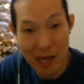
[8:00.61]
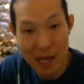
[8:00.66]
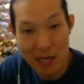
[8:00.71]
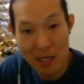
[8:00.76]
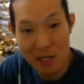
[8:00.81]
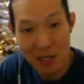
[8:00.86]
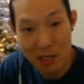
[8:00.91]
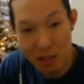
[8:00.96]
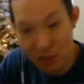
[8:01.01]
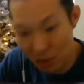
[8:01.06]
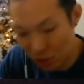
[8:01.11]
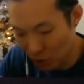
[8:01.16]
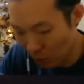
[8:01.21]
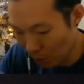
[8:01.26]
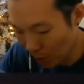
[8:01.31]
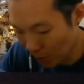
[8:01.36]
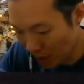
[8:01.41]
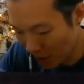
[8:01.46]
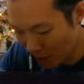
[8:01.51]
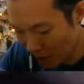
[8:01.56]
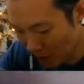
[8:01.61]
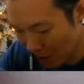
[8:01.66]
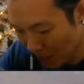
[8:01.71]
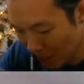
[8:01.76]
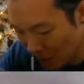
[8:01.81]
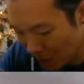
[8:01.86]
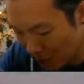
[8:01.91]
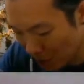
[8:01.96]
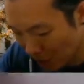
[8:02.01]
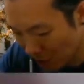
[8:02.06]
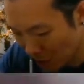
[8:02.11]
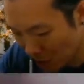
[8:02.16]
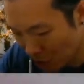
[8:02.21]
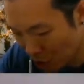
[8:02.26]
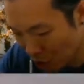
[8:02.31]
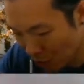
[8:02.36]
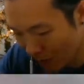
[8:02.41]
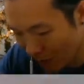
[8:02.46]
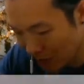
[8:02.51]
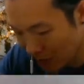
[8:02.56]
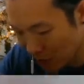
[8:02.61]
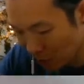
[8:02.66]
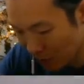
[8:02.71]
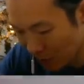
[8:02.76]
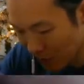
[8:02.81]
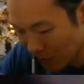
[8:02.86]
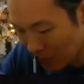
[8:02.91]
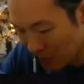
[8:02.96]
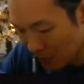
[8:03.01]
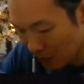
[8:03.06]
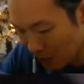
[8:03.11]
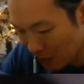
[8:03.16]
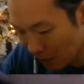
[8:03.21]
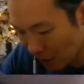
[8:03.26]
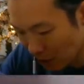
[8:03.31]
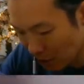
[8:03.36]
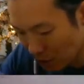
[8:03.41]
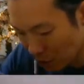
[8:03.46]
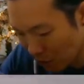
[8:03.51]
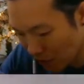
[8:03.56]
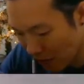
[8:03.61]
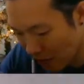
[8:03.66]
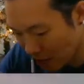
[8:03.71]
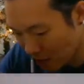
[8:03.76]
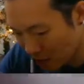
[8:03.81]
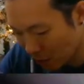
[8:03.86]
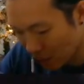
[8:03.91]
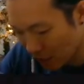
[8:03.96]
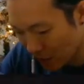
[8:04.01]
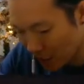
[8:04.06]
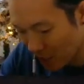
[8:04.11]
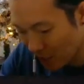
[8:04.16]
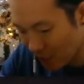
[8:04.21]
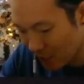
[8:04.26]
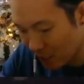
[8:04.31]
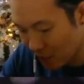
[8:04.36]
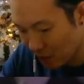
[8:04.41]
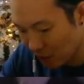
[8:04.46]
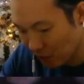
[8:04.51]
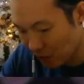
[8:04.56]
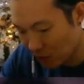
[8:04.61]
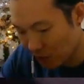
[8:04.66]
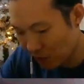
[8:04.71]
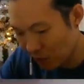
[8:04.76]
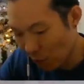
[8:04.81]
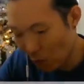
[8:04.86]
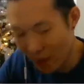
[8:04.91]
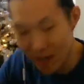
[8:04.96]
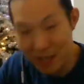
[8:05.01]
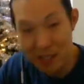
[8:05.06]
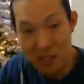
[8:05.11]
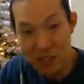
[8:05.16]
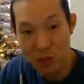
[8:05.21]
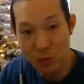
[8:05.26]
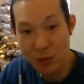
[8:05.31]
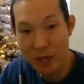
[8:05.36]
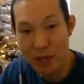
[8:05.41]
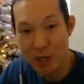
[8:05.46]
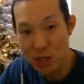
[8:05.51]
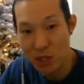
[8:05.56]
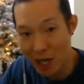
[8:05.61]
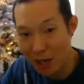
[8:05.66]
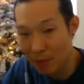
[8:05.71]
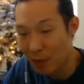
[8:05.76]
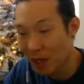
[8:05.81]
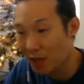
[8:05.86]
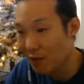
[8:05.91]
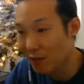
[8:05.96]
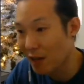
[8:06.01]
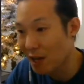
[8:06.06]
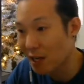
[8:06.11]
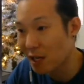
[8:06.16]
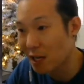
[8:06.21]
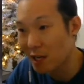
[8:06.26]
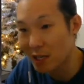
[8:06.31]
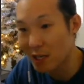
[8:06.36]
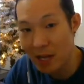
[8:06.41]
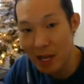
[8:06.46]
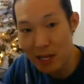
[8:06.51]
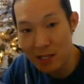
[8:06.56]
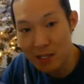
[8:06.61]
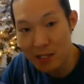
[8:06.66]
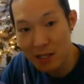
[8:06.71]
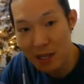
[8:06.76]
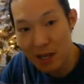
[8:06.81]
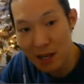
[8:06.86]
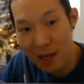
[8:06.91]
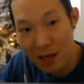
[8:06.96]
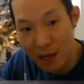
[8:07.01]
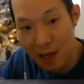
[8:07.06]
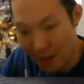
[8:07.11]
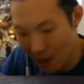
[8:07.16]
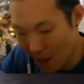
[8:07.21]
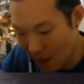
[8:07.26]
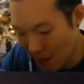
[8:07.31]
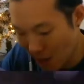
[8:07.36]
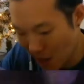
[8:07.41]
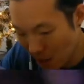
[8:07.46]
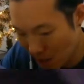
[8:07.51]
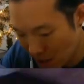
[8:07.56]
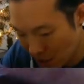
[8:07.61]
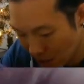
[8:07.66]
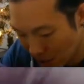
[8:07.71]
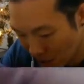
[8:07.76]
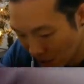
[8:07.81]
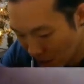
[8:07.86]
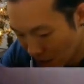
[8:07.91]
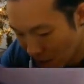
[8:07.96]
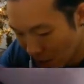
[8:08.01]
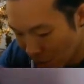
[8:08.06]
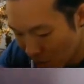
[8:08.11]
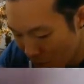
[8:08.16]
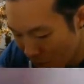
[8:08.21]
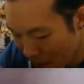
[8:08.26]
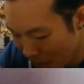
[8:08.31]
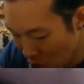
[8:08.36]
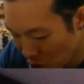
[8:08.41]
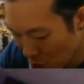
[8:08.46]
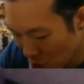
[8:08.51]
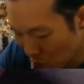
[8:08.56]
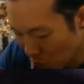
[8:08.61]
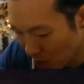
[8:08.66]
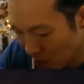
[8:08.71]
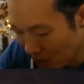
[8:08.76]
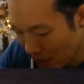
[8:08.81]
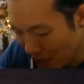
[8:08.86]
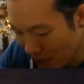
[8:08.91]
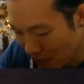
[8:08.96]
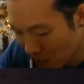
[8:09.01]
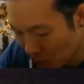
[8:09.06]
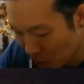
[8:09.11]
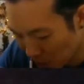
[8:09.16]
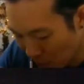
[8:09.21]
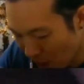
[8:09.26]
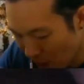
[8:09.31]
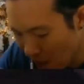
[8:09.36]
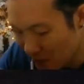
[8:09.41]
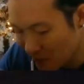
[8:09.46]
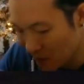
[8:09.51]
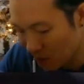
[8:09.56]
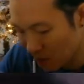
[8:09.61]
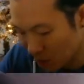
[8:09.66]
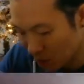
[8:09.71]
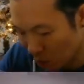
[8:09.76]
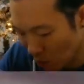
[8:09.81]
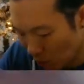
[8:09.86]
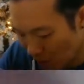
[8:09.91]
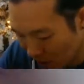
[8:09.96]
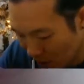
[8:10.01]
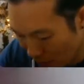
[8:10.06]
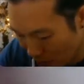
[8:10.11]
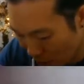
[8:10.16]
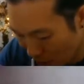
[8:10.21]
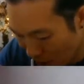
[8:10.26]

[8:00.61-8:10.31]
8 to win $8, 2 8s to win $18, 3 8s to win $88, 4 8s to win the jackpot of $888, and if you match 3 like prizes, you win that